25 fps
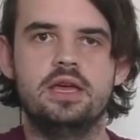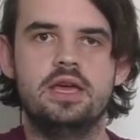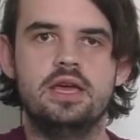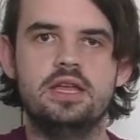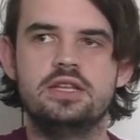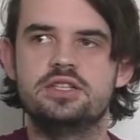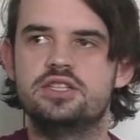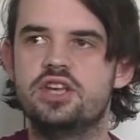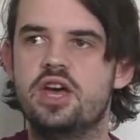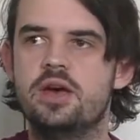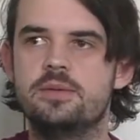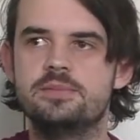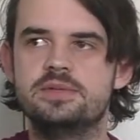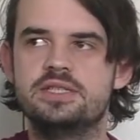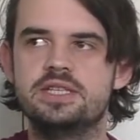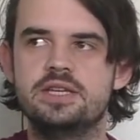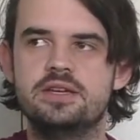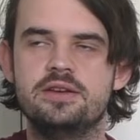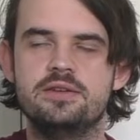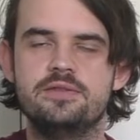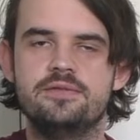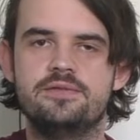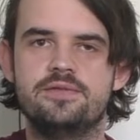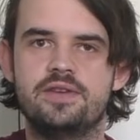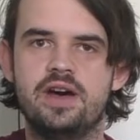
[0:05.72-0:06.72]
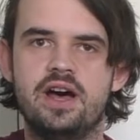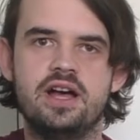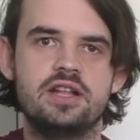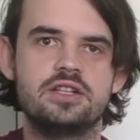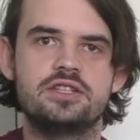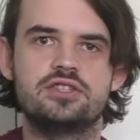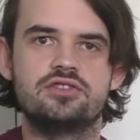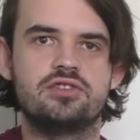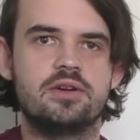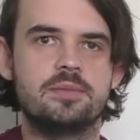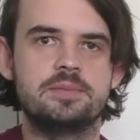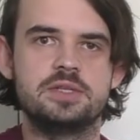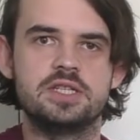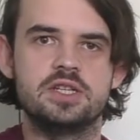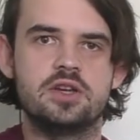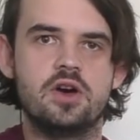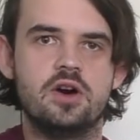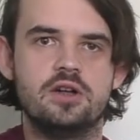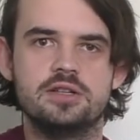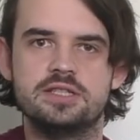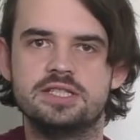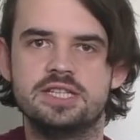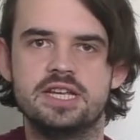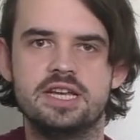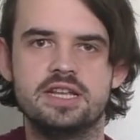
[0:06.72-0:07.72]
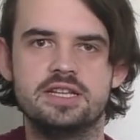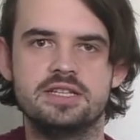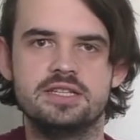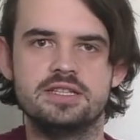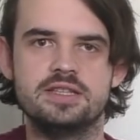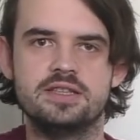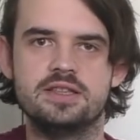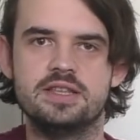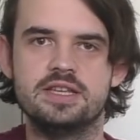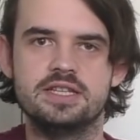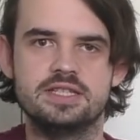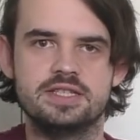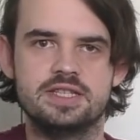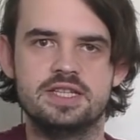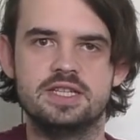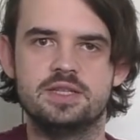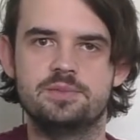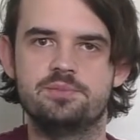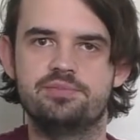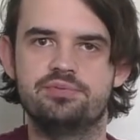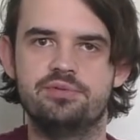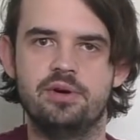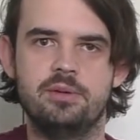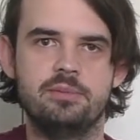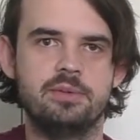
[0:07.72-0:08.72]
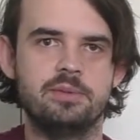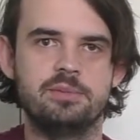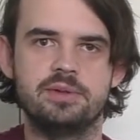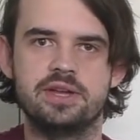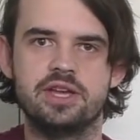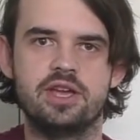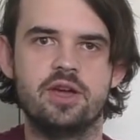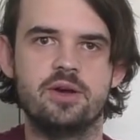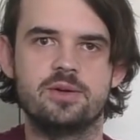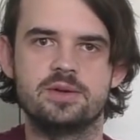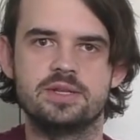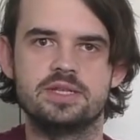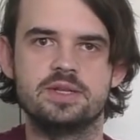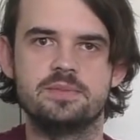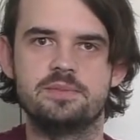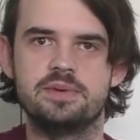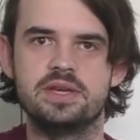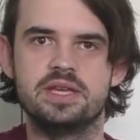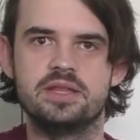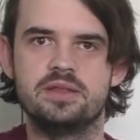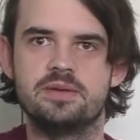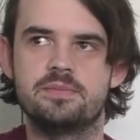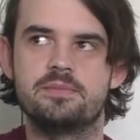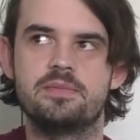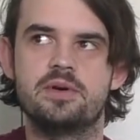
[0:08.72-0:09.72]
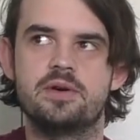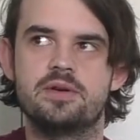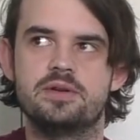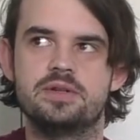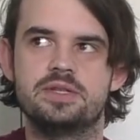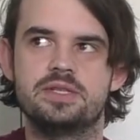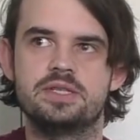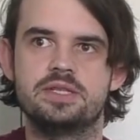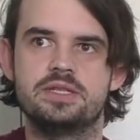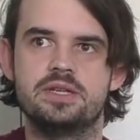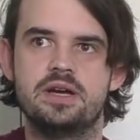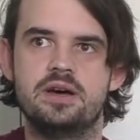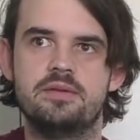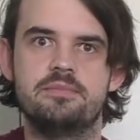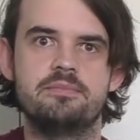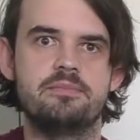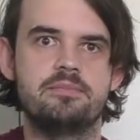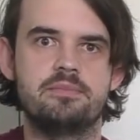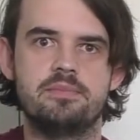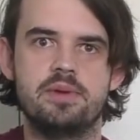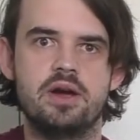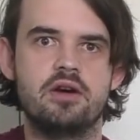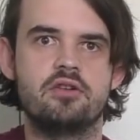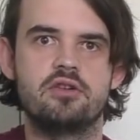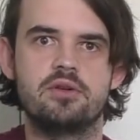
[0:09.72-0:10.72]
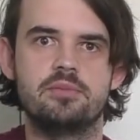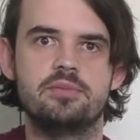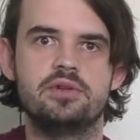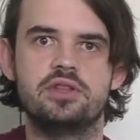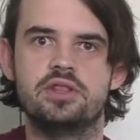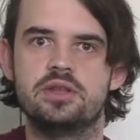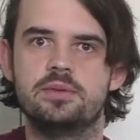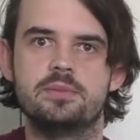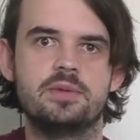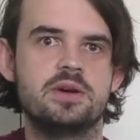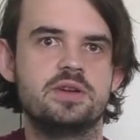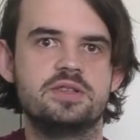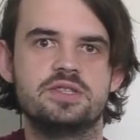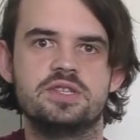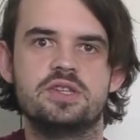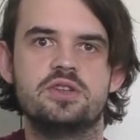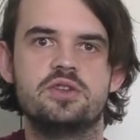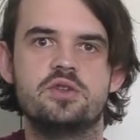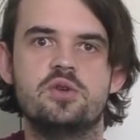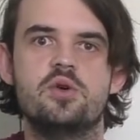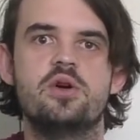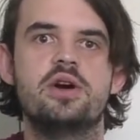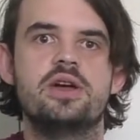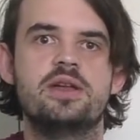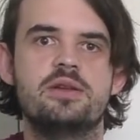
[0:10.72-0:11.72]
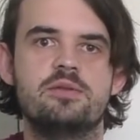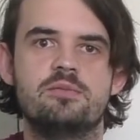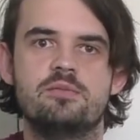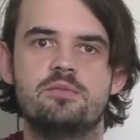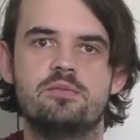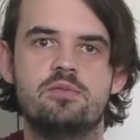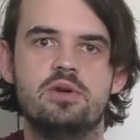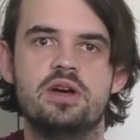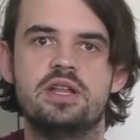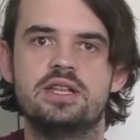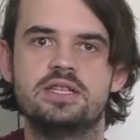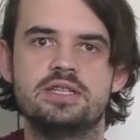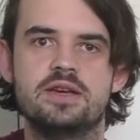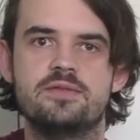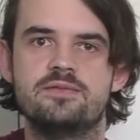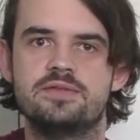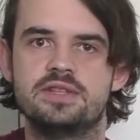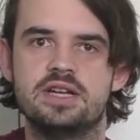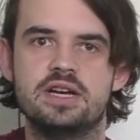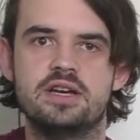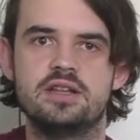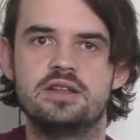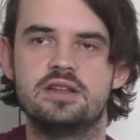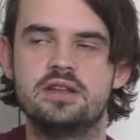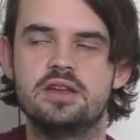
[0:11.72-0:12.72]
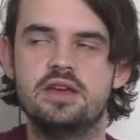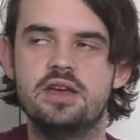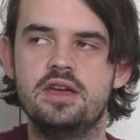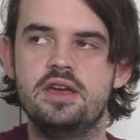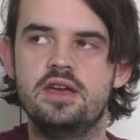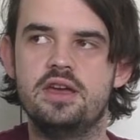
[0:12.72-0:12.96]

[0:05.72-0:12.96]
In terms of unscripted content, this is probably going to be the most unbearable and the most annoying ones I've done.